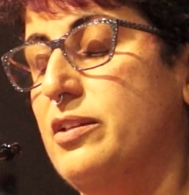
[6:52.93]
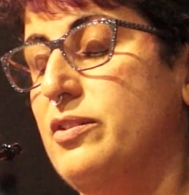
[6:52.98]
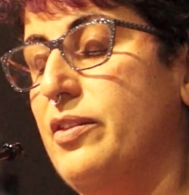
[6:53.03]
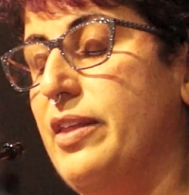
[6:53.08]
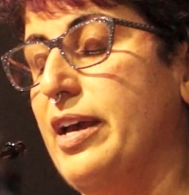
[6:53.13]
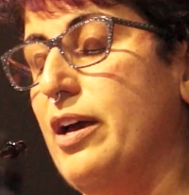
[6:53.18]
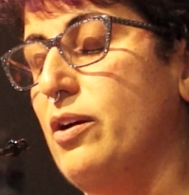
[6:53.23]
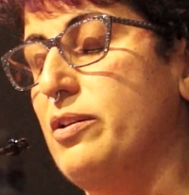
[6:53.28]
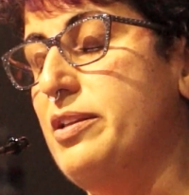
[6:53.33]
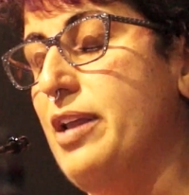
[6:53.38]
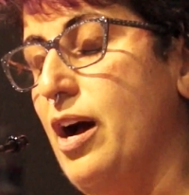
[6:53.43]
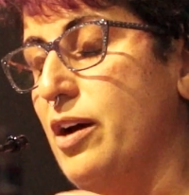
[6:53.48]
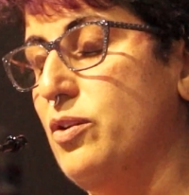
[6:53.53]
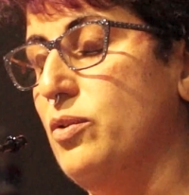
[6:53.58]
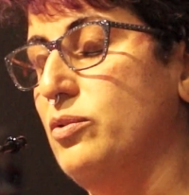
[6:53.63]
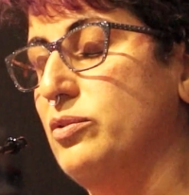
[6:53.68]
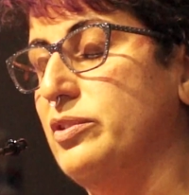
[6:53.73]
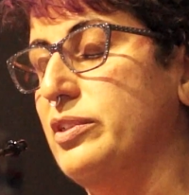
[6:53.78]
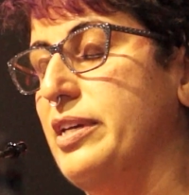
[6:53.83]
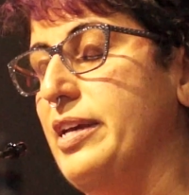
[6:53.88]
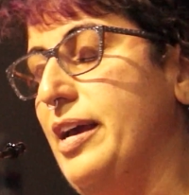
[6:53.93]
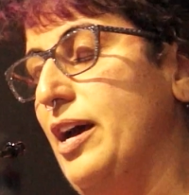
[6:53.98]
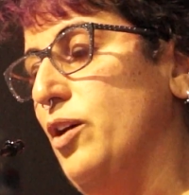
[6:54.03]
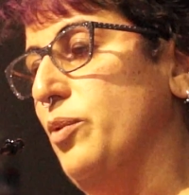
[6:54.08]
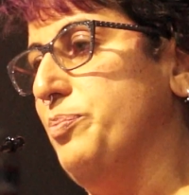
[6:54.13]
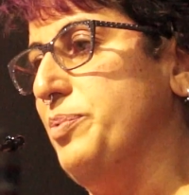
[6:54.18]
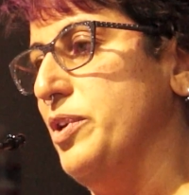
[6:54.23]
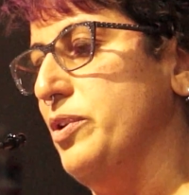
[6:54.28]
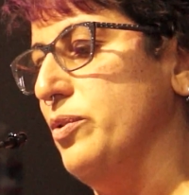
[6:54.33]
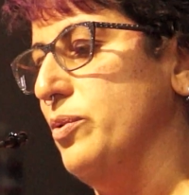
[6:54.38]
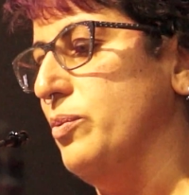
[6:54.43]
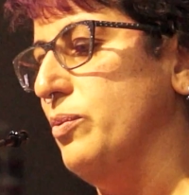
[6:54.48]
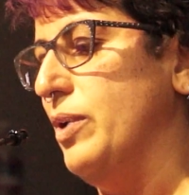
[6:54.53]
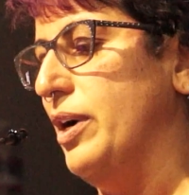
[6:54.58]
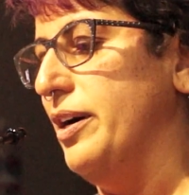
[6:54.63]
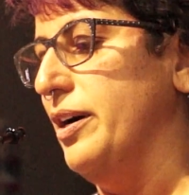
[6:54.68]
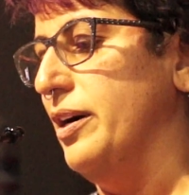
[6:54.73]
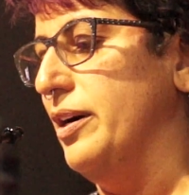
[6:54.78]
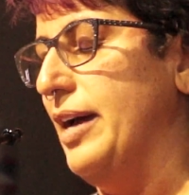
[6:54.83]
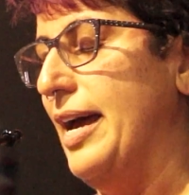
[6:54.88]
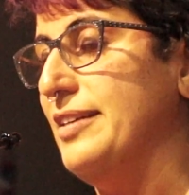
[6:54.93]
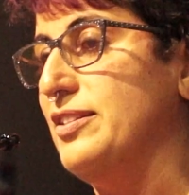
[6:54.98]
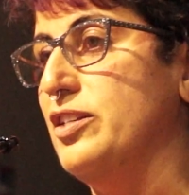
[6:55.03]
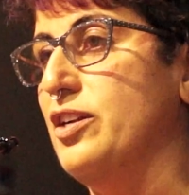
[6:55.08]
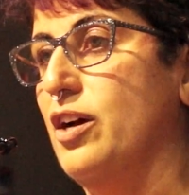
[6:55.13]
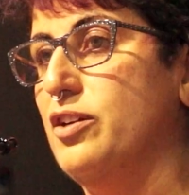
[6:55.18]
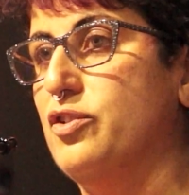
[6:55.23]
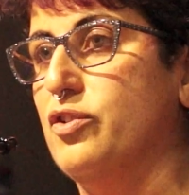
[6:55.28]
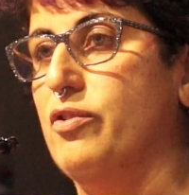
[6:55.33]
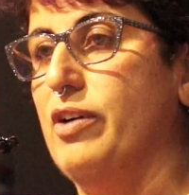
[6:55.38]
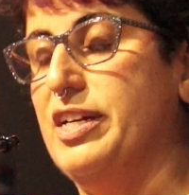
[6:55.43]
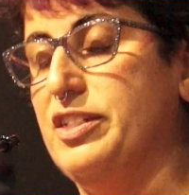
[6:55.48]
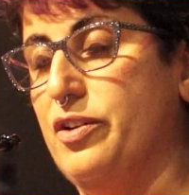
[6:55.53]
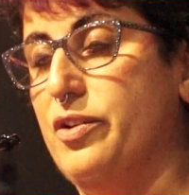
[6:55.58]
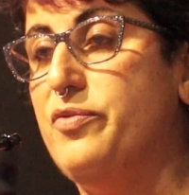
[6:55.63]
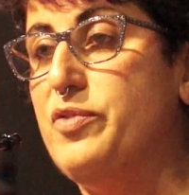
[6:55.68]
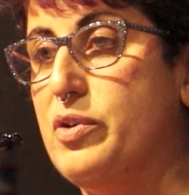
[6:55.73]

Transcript: they not only help you as an undergraduate,